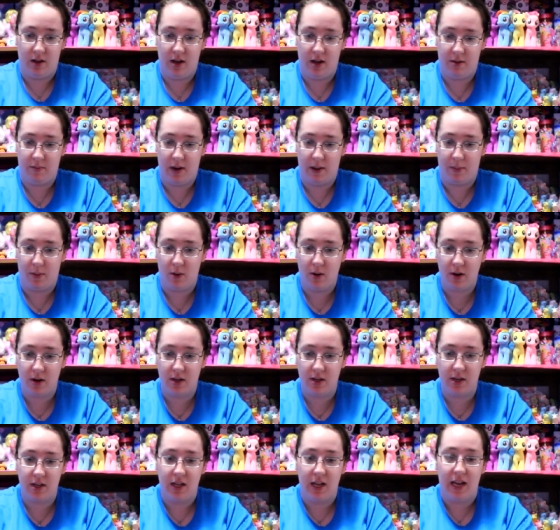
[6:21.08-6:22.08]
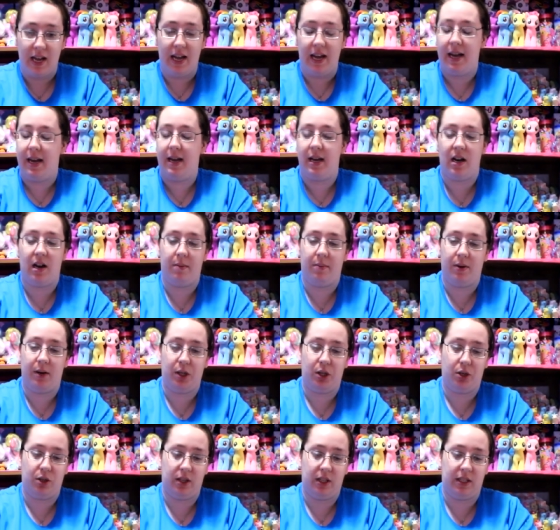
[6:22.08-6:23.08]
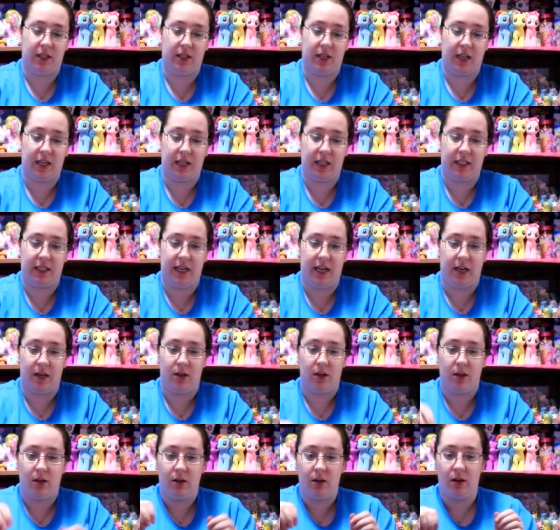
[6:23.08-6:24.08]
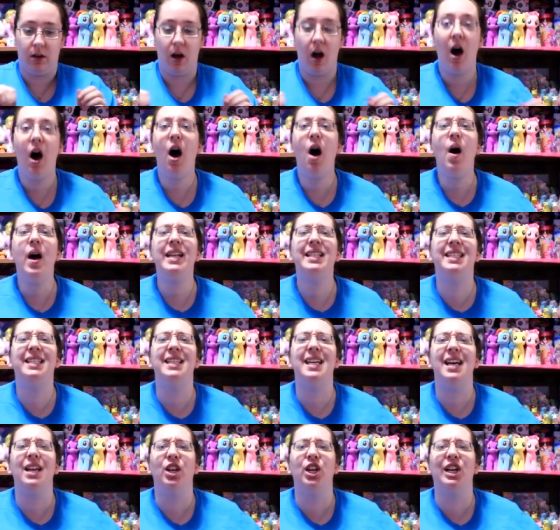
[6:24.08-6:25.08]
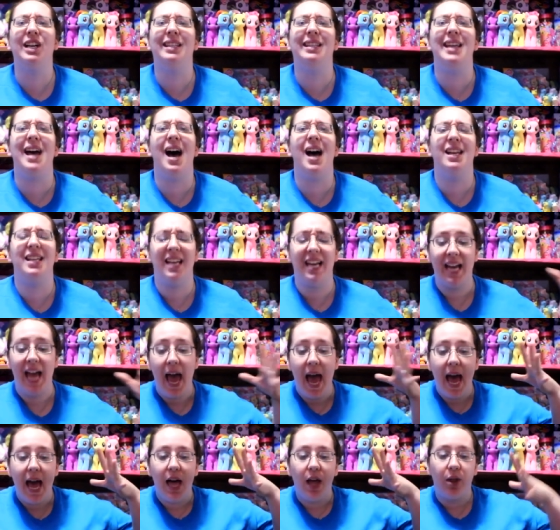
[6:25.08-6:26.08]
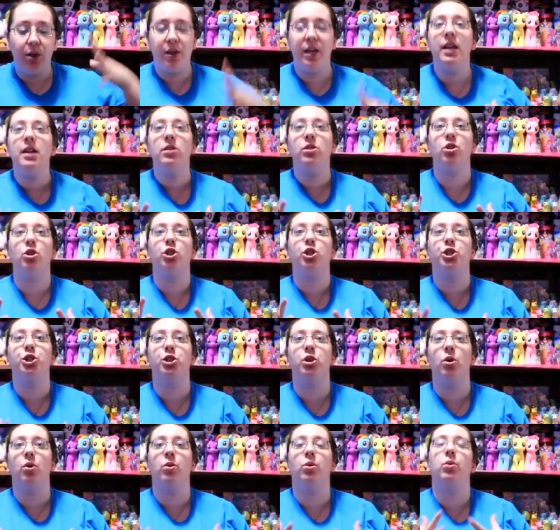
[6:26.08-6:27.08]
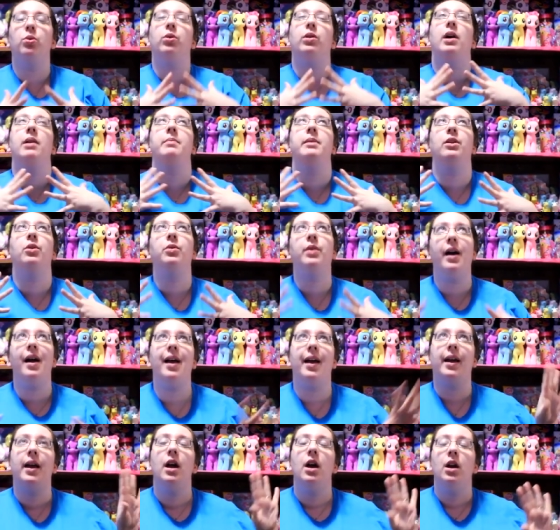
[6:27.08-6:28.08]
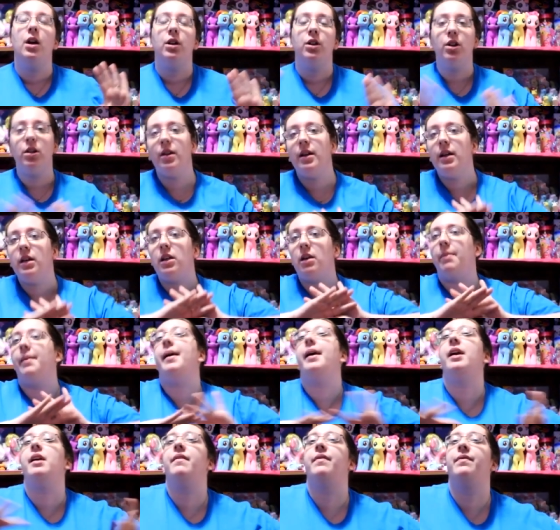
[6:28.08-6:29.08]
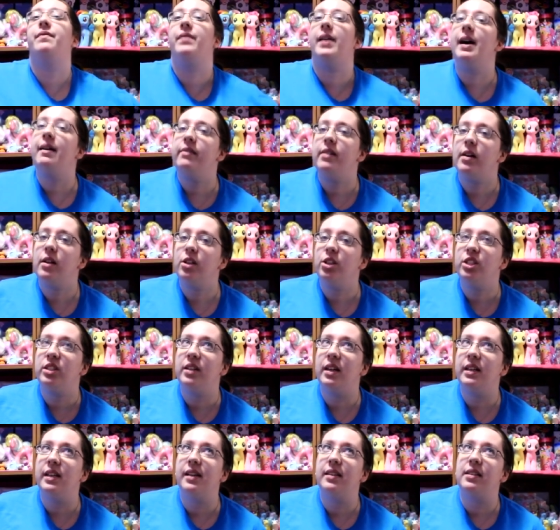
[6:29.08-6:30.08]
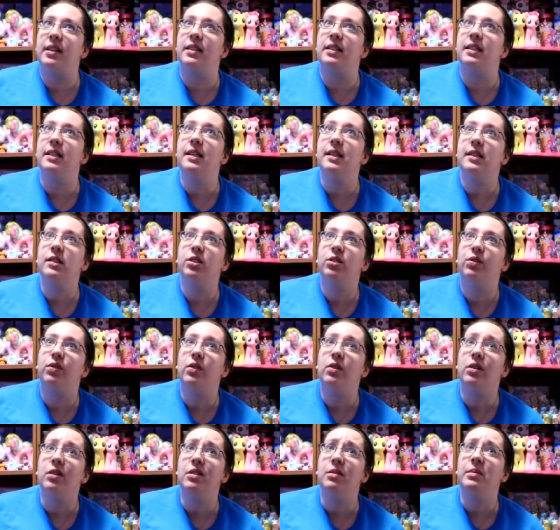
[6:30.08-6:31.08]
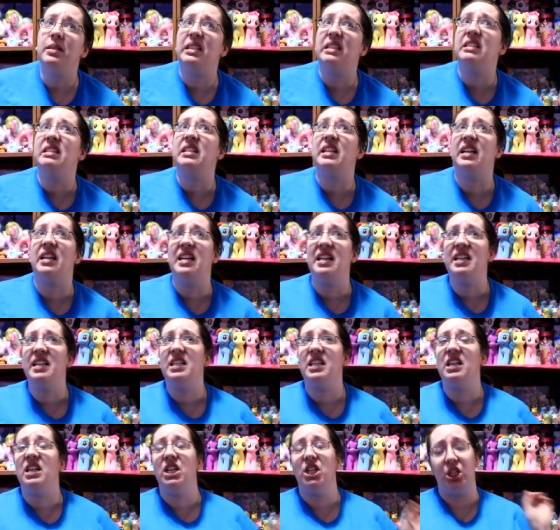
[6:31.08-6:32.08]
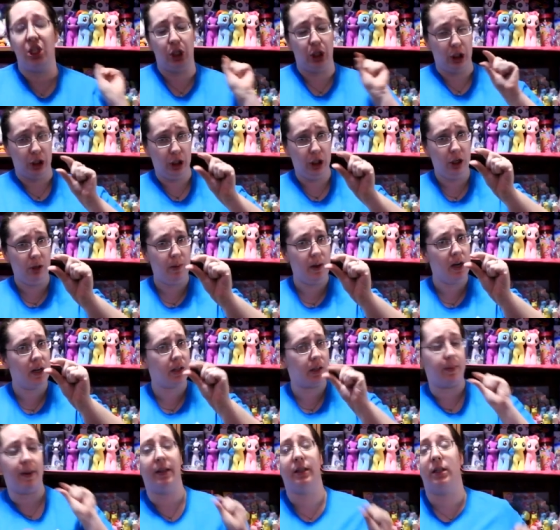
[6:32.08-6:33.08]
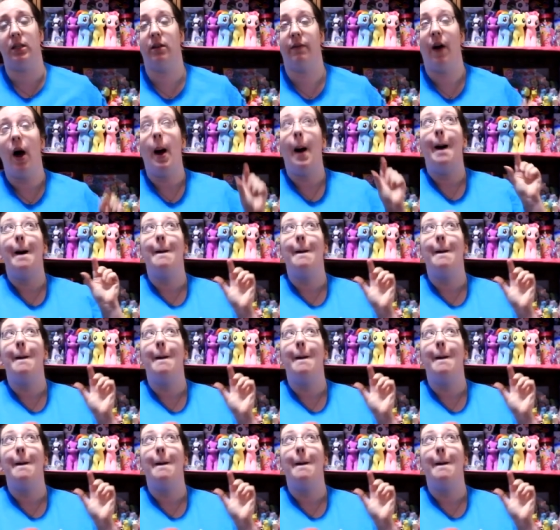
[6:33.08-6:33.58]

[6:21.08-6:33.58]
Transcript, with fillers: And my portal. And I'm pretty sure this is not going to stand. Oh, it did. Look at that. These are so cool. I mean, okay, you think you pay $5.98 each for them. Okay, yeah, it's a little bit expensive.